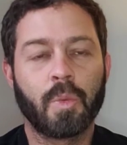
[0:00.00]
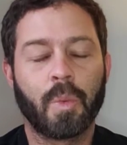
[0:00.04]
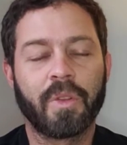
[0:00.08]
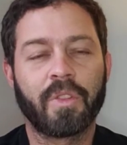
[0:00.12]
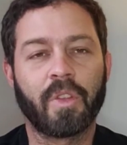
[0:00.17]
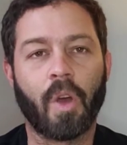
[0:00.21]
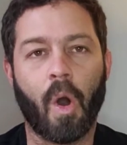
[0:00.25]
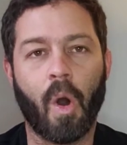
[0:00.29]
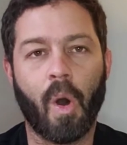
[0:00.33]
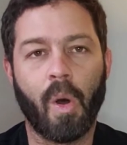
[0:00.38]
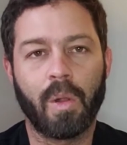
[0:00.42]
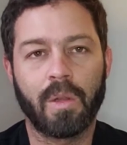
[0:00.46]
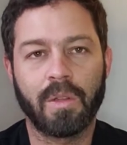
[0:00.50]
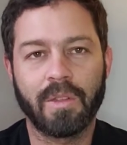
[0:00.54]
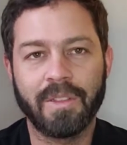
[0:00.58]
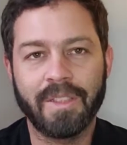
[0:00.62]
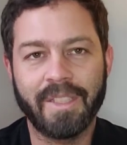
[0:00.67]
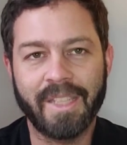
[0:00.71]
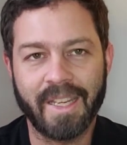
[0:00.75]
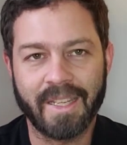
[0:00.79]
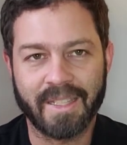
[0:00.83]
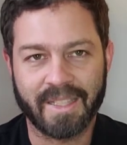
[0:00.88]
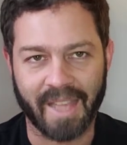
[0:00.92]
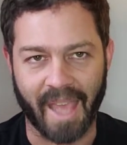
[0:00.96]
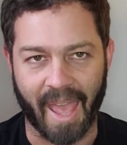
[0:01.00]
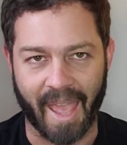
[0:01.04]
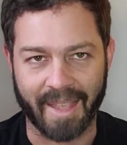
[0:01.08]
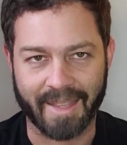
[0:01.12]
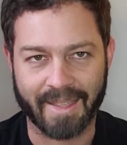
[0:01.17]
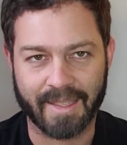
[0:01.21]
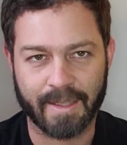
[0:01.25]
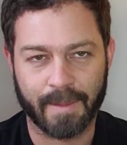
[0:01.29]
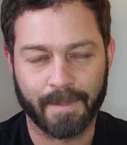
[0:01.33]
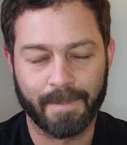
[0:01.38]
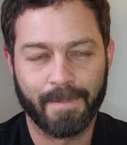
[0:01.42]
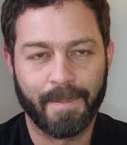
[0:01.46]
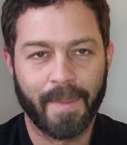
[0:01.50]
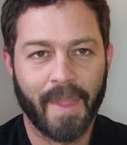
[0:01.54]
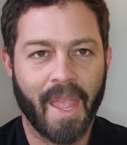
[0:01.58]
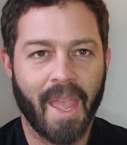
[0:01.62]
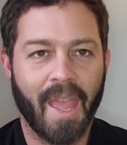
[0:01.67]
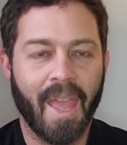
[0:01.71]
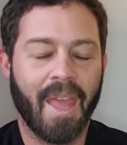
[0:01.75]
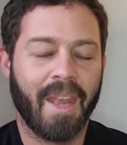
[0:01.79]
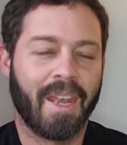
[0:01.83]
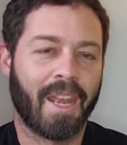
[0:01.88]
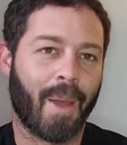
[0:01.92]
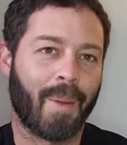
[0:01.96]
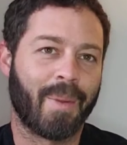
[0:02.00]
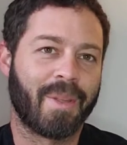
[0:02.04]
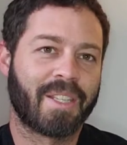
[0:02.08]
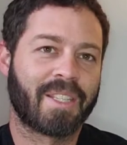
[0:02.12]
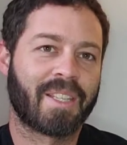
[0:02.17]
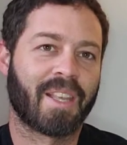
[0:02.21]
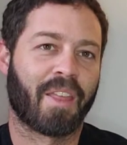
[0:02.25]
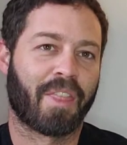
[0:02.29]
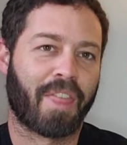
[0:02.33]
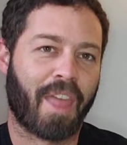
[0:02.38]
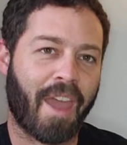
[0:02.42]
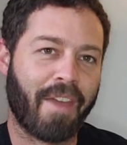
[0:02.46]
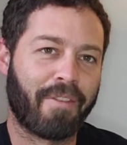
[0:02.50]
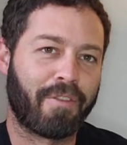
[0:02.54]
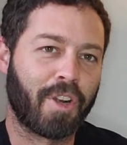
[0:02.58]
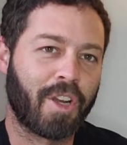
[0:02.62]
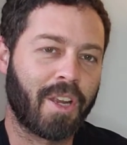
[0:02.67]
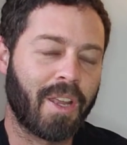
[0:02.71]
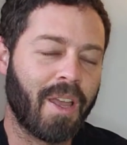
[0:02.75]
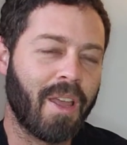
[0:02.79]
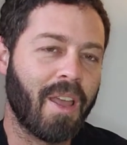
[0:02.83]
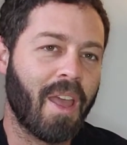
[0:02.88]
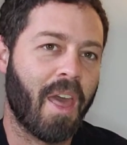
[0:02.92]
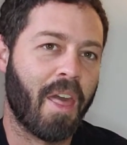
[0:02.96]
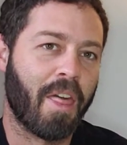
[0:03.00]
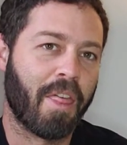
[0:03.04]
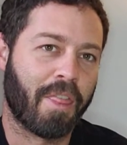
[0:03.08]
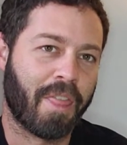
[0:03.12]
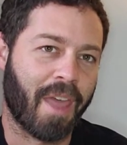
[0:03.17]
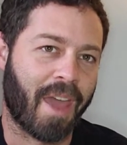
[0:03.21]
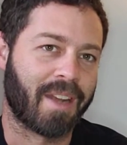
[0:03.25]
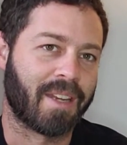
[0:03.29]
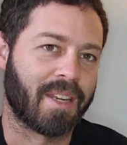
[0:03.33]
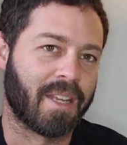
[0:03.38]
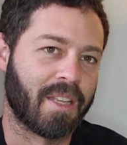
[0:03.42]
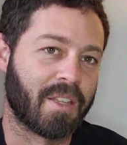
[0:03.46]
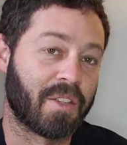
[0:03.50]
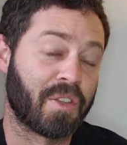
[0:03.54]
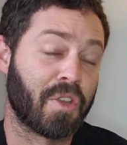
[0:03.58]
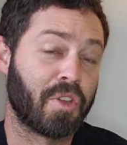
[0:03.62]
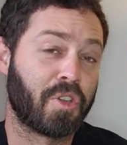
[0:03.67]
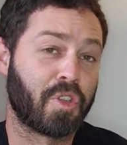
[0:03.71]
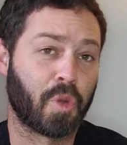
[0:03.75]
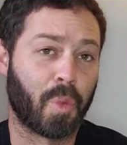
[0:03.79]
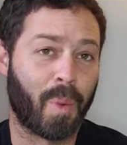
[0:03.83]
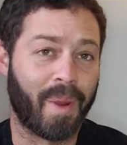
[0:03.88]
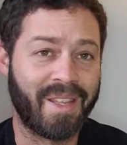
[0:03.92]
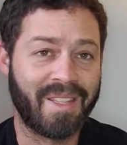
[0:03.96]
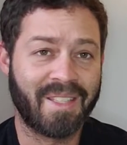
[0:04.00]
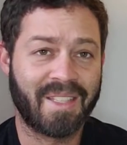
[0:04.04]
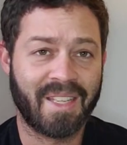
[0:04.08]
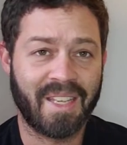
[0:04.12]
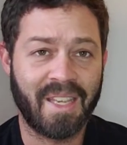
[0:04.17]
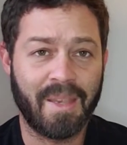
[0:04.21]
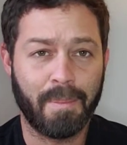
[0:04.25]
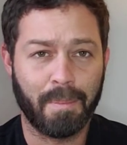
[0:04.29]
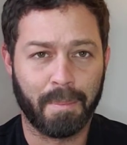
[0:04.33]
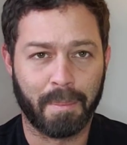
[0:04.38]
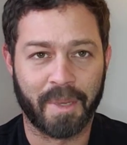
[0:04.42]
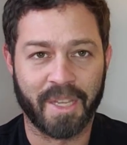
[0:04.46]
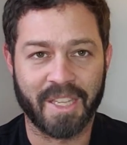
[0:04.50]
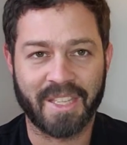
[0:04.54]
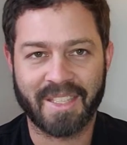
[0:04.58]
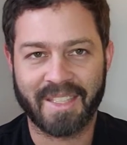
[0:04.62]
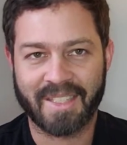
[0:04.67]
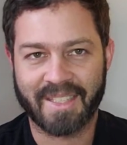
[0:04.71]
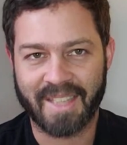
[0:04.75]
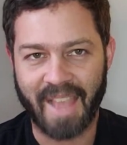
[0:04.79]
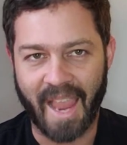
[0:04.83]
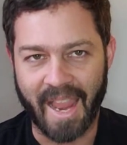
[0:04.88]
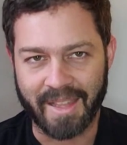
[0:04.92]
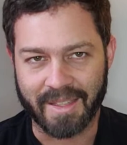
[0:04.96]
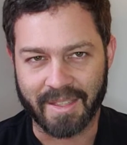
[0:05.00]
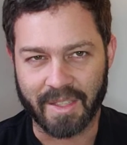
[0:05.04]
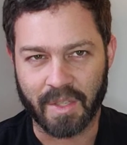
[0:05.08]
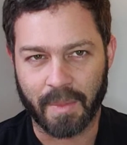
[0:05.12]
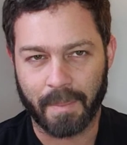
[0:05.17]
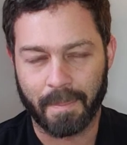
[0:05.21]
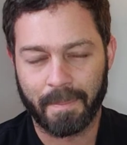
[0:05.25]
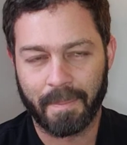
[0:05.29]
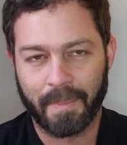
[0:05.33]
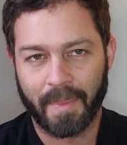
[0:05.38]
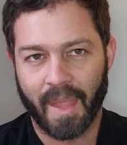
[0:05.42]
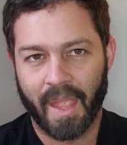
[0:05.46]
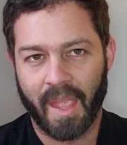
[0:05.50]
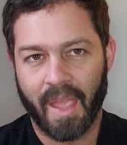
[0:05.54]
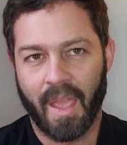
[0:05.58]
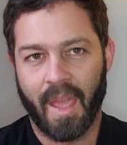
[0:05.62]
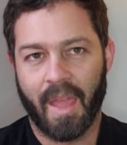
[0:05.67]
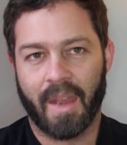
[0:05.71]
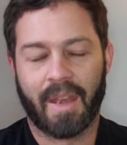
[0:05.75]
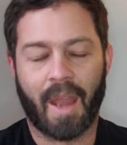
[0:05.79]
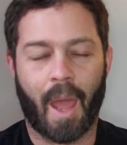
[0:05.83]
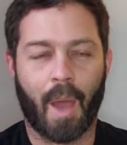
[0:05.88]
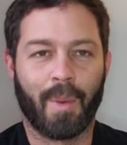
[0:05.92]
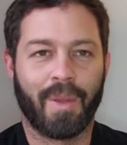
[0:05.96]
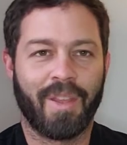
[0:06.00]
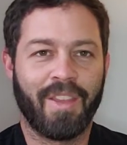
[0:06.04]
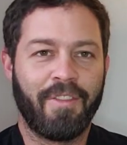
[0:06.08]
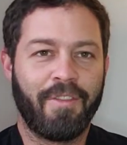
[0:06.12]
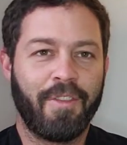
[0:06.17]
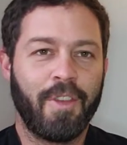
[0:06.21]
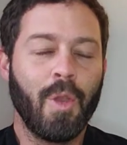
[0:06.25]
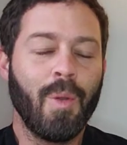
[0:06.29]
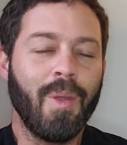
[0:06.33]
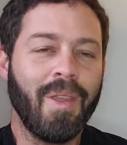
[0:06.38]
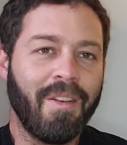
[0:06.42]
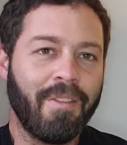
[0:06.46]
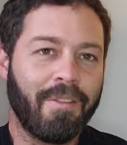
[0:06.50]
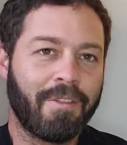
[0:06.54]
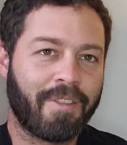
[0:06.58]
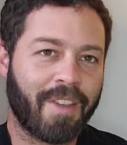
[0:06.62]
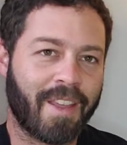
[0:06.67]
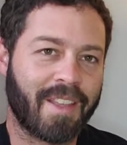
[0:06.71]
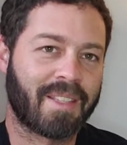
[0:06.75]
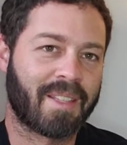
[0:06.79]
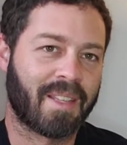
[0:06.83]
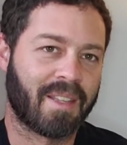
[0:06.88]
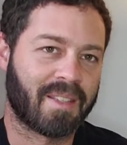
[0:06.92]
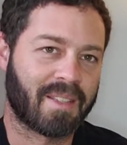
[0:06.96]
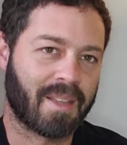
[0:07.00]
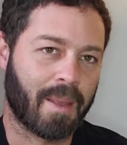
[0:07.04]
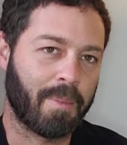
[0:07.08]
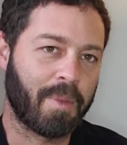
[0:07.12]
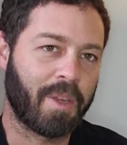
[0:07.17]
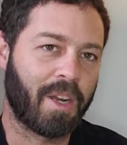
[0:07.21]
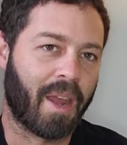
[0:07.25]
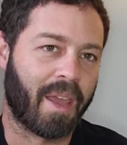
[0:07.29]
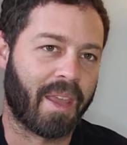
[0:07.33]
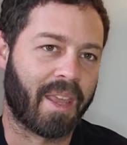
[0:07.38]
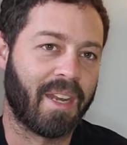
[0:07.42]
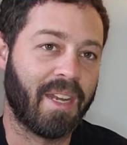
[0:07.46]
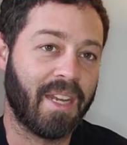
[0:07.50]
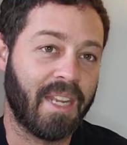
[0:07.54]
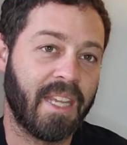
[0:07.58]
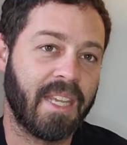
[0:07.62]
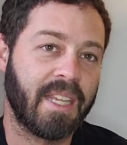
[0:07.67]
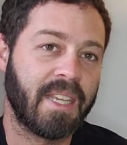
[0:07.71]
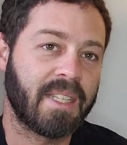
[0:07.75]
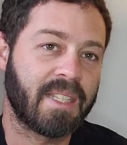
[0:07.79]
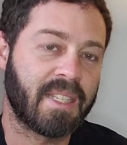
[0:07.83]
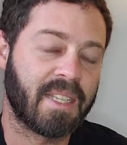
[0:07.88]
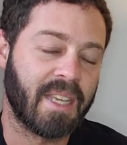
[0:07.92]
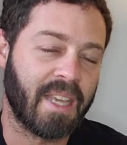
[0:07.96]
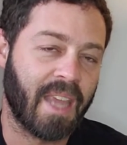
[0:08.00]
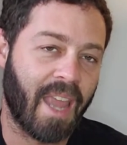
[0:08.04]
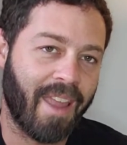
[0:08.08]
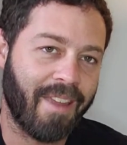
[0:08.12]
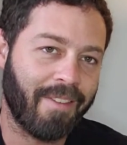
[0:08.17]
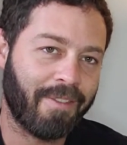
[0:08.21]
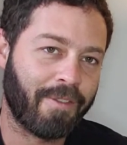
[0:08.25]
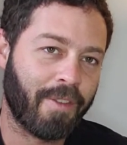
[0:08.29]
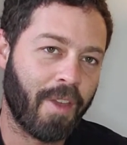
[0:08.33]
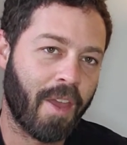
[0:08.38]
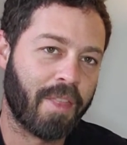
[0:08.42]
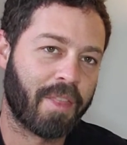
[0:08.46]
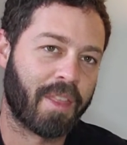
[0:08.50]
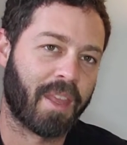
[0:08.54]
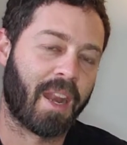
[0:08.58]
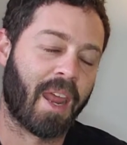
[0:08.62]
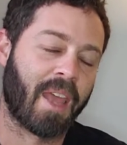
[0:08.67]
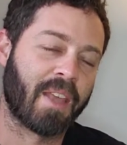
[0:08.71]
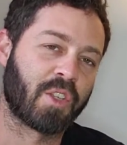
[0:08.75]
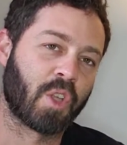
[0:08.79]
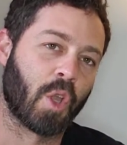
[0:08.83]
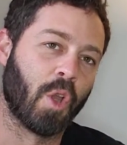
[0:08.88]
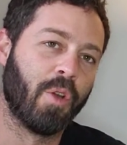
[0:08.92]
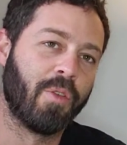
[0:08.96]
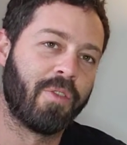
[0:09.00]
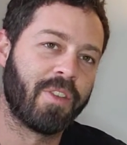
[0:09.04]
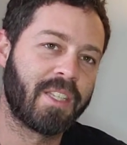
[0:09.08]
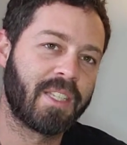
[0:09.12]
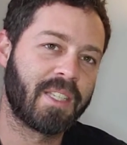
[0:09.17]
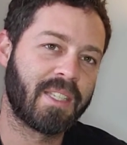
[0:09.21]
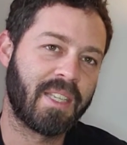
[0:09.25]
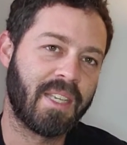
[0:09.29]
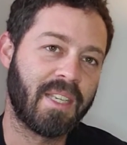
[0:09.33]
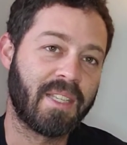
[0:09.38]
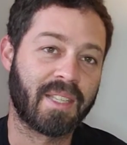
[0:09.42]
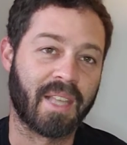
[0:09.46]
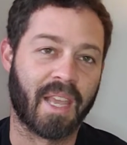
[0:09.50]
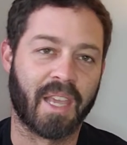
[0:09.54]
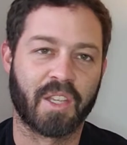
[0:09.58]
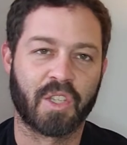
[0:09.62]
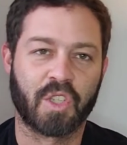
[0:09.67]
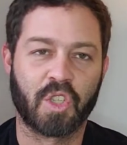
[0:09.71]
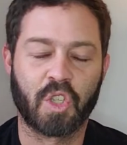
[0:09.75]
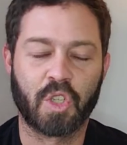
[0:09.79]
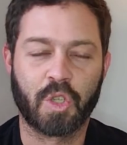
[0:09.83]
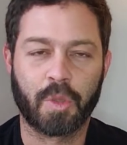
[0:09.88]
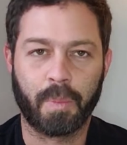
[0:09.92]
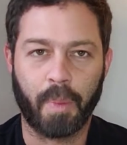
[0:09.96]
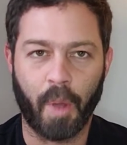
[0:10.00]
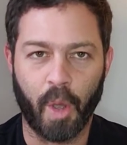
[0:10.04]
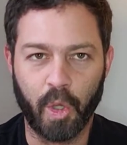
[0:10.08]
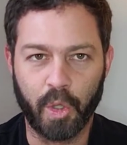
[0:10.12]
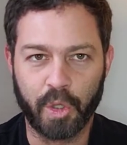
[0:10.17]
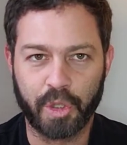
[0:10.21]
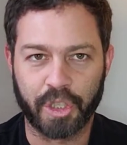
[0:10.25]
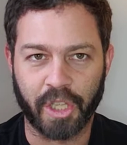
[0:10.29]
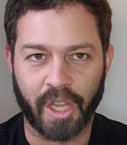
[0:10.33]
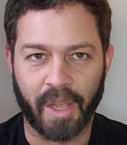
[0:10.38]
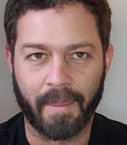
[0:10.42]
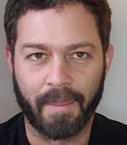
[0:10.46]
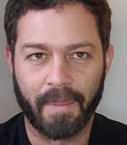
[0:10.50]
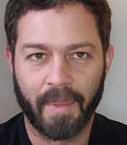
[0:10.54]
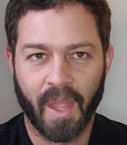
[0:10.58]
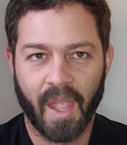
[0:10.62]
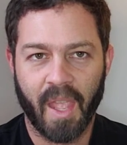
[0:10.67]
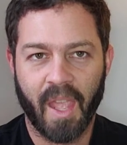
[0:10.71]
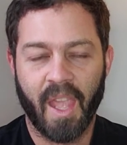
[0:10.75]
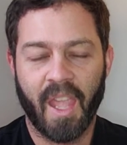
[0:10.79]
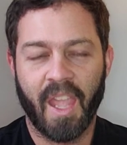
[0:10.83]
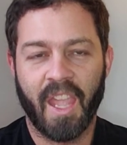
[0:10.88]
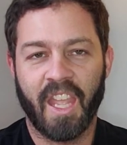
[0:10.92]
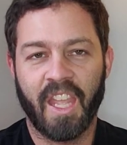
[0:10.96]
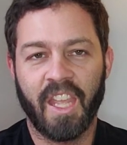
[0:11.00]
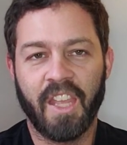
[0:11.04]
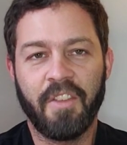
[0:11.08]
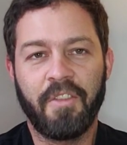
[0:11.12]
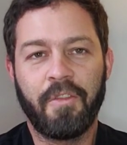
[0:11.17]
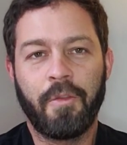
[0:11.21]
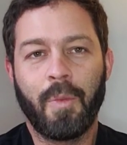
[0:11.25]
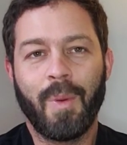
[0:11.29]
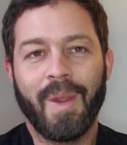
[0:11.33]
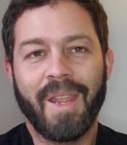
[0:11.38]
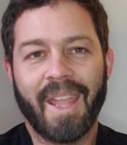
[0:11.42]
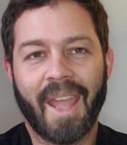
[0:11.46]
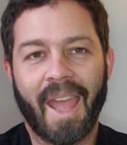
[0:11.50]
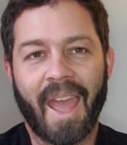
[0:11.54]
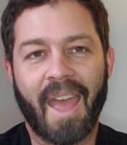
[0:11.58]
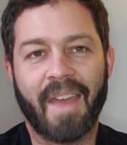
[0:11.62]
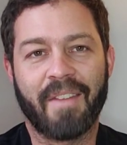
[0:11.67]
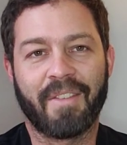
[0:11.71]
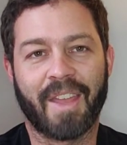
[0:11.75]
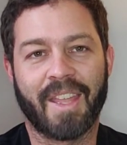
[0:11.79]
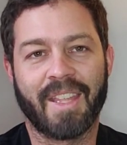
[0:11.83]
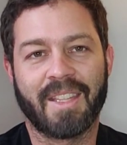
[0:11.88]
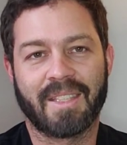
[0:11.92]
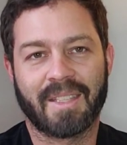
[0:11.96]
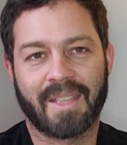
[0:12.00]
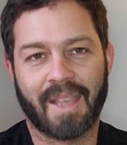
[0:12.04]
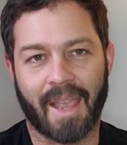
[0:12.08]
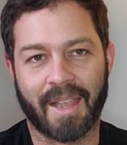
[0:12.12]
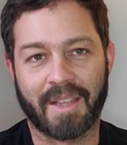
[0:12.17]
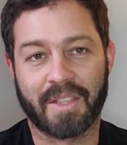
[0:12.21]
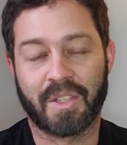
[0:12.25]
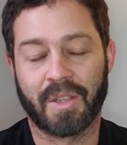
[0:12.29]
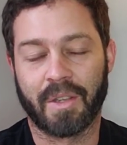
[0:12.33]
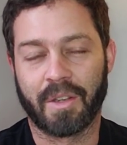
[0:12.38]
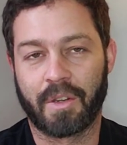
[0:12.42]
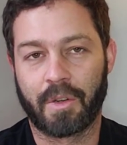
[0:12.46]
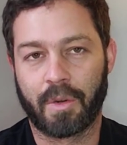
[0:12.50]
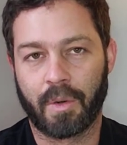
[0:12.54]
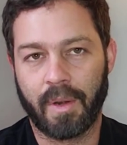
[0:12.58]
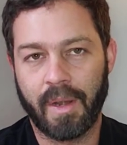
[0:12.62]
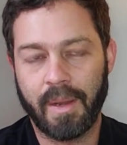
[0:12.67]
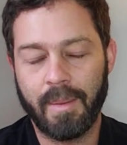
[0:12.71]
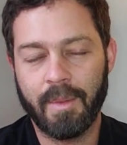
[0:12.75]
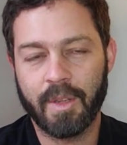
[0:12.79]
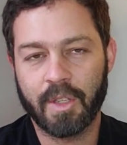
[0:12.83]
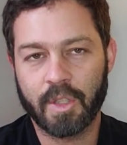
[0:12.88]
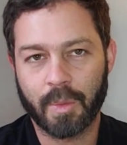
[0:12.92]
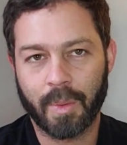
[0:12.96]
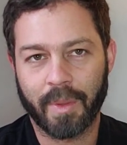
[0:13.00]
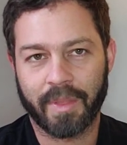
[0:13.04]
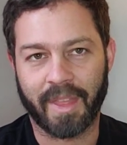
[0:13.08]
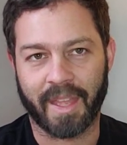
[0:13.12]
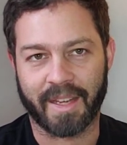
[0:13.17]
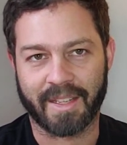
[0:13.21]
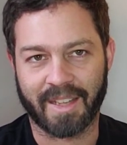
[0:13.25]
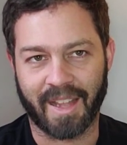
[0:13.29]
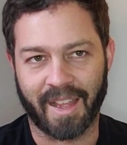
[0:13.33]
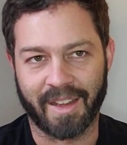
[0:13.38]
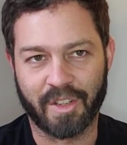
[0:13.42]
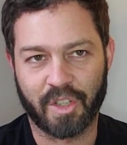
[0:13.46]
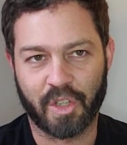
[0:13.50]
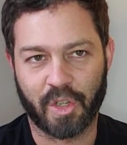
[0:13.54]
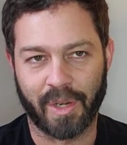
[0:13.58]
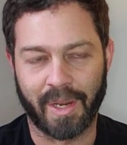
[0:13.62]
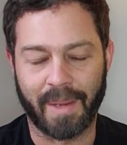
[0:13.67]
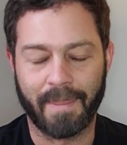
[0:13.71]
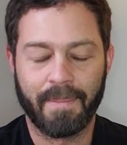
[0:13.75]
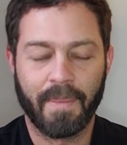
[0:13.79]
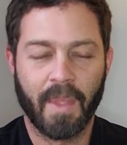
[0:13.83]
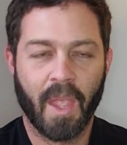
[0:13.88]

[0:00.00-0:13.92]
withholding tax. Now, in South Africa, that is 20%. Now, if you invest in something like an ETF that has overseas exposure, if we have a tax agreement with that country,